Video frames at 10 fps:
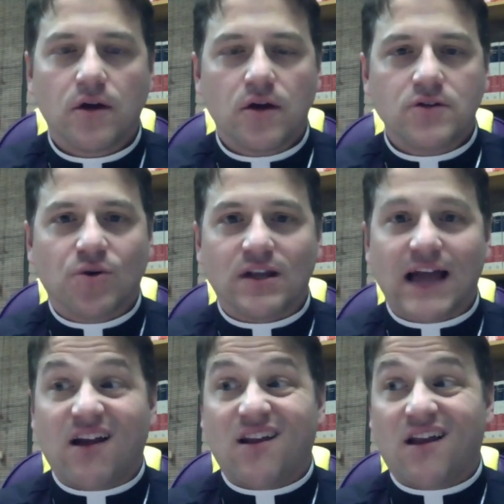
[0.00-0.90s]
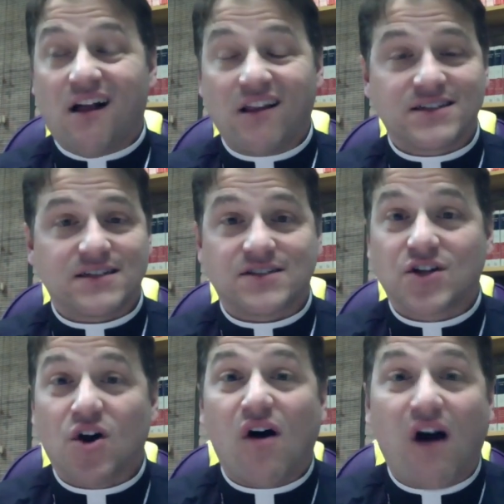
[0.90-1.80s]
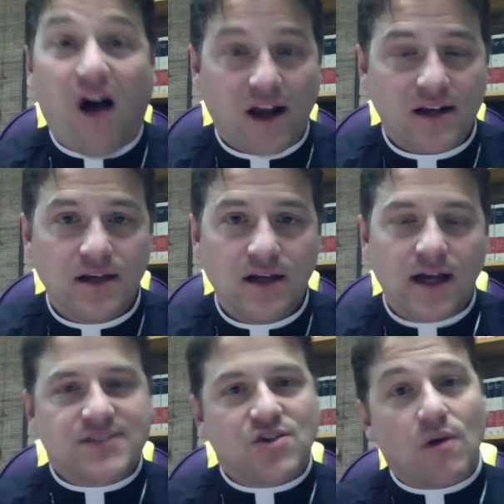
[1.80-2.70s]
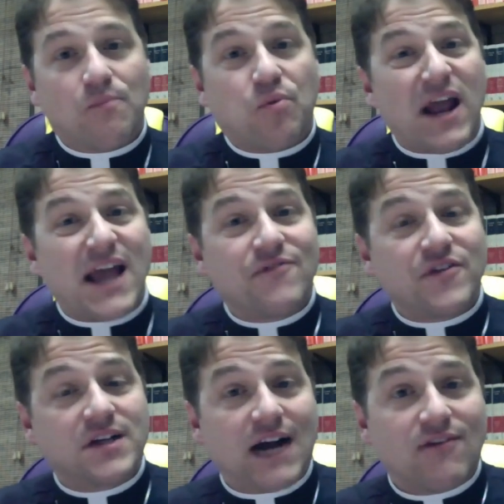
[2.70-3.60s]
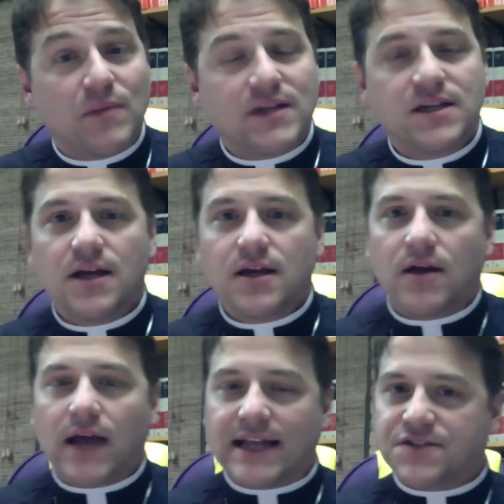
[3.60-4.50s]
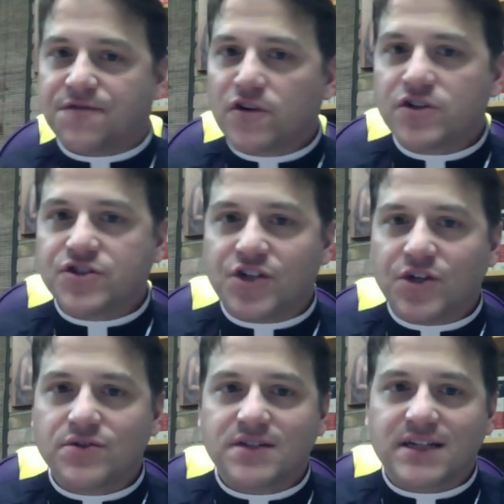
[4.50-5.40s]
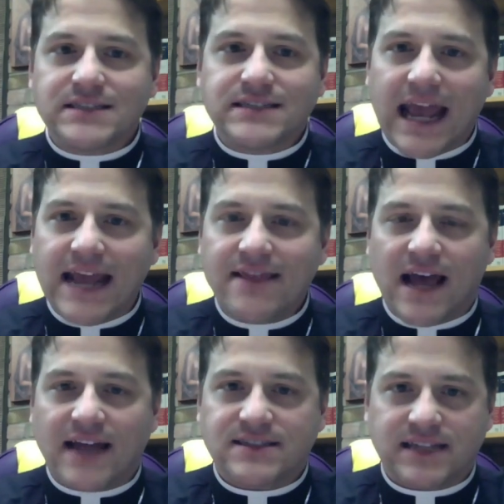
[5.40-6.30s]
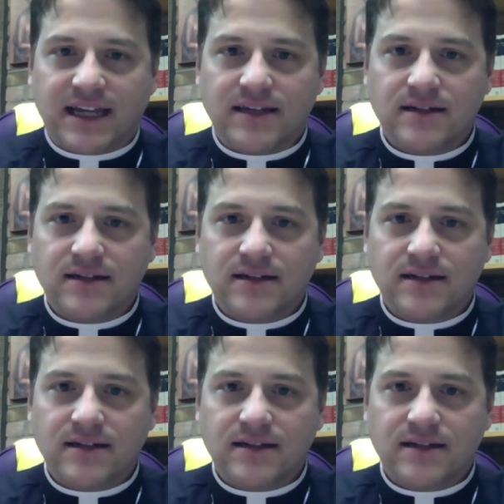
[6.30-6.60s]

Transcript: to allow lawlessness to go on. And so we're praying for the government and its first use to contain that sin.